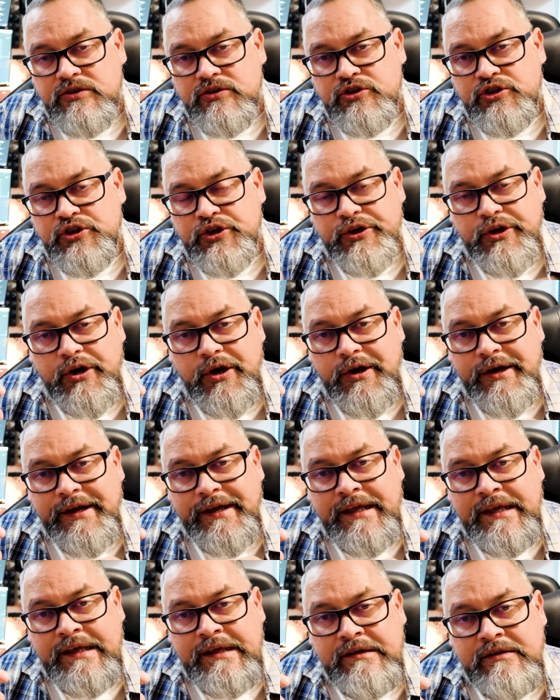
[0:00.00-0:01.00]
Should
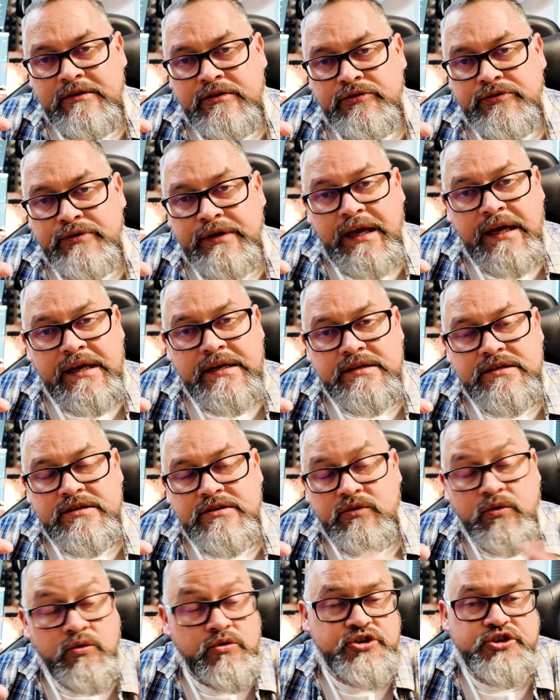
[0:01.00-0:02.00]
I
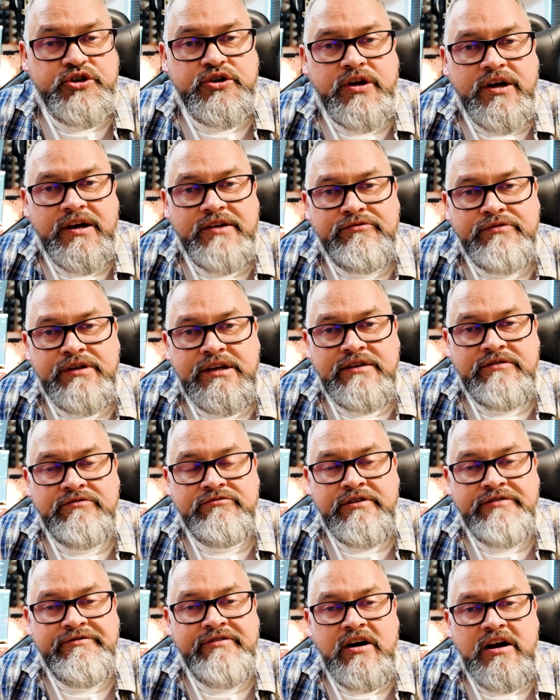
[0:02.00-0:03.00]
create, or should I
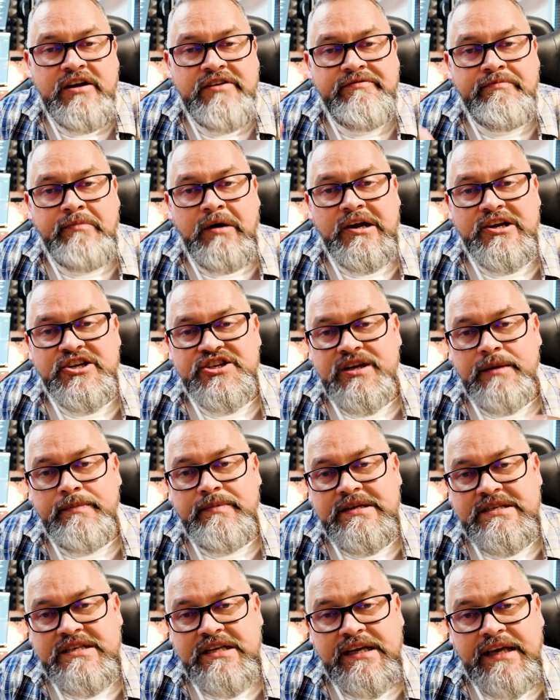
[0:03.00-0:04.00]
revive my
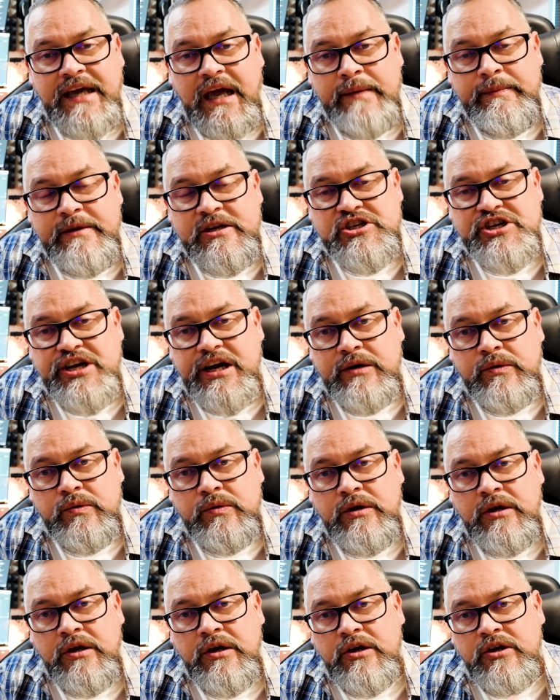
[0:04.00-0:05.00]
Sheppy Z gaming
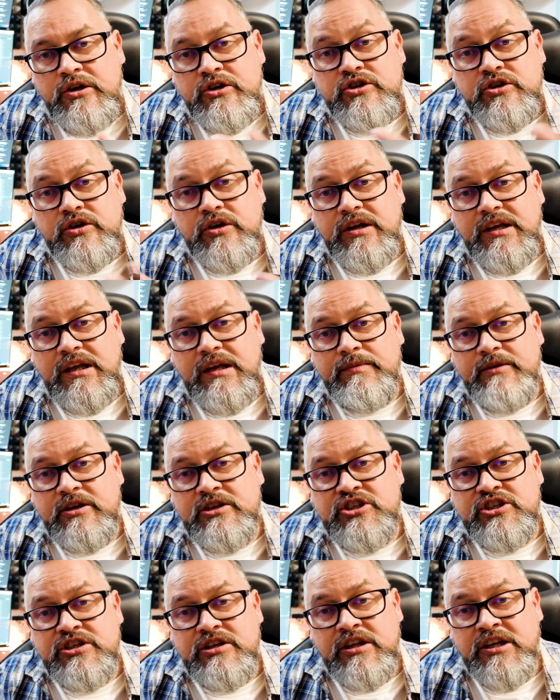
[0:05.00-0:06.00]
channel? Should I keep
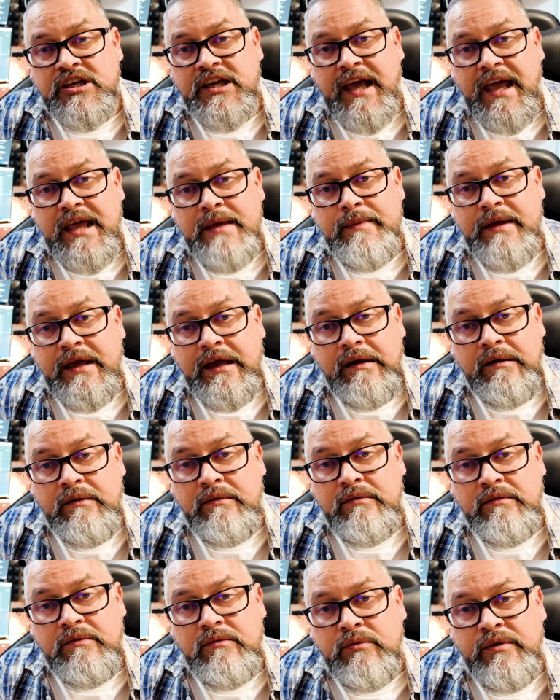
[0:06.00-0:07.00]
the
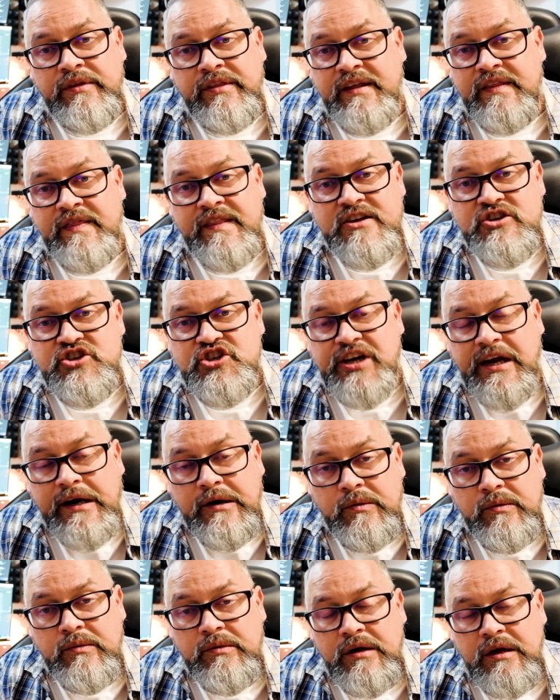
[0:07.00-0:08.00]
gaming within this
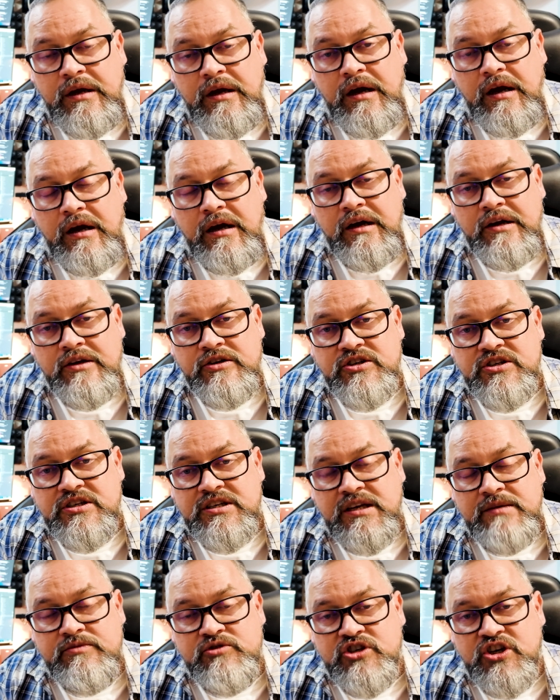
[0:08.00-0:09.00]
channel and
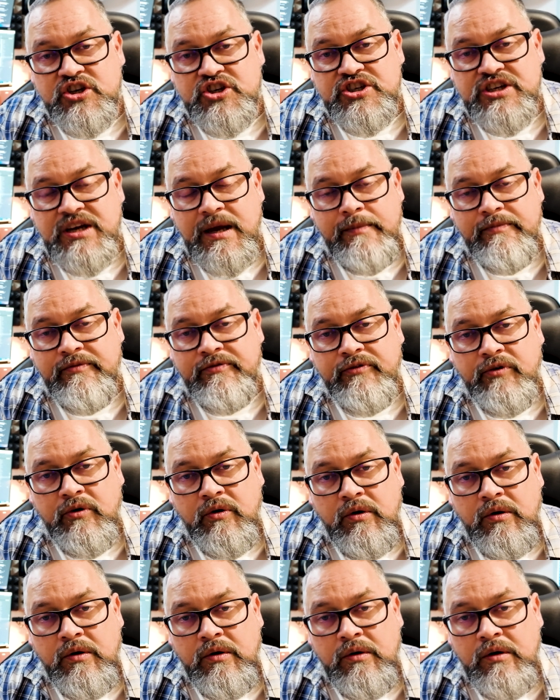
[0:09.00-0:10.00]
just keep Just Shep
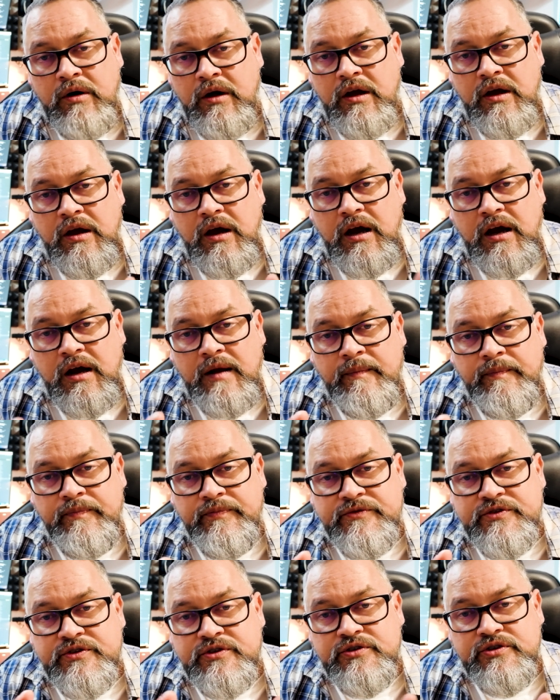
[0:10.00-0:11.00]
for
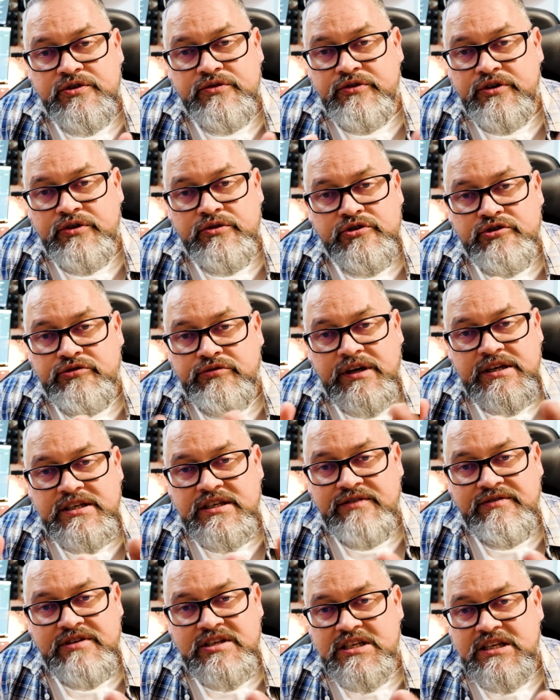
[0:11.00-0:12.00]
tutorials,
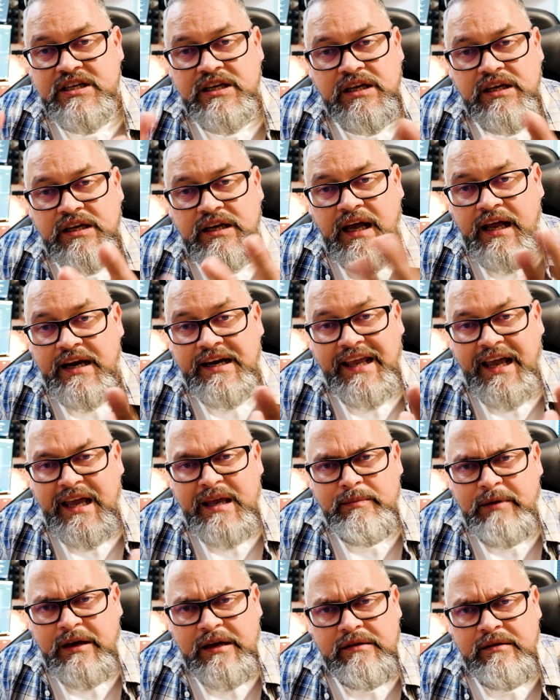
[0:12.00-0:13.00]
creativity and
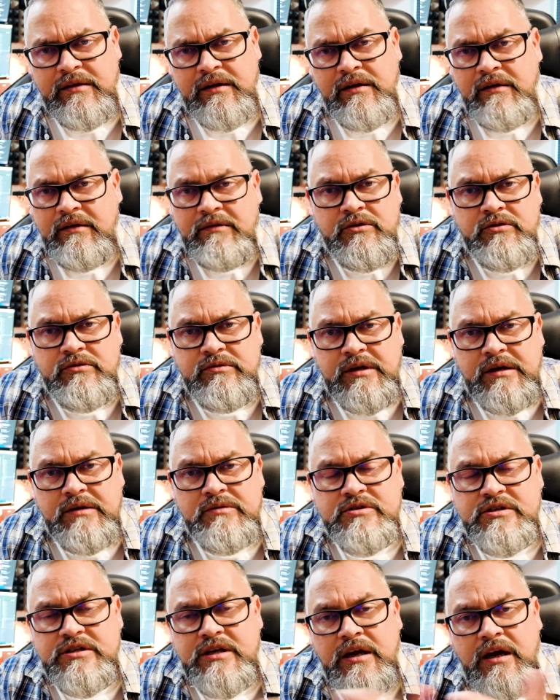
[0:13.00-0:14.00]
gaming? Who
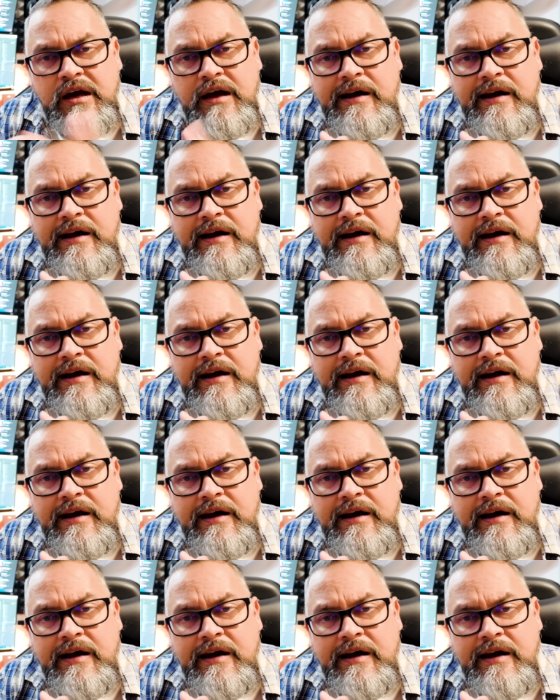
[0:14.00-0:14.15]
knows?